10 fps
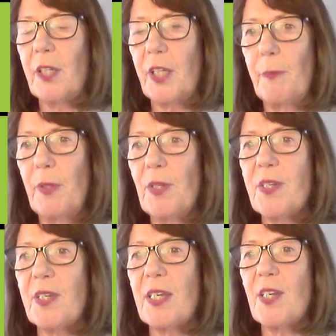
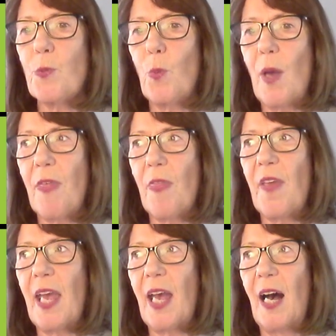communities, whether
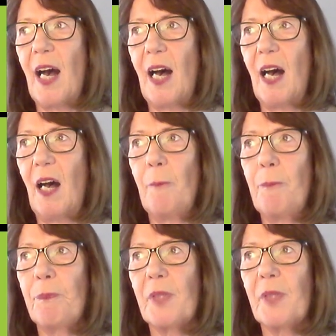they are
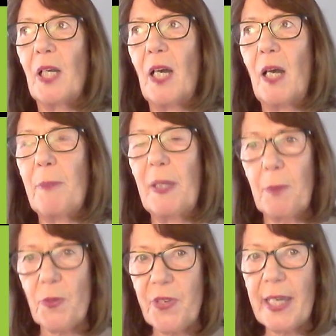
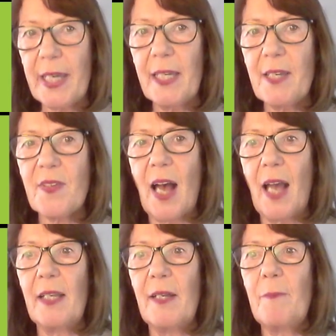people seeking
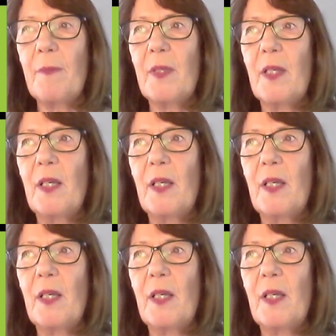asylum,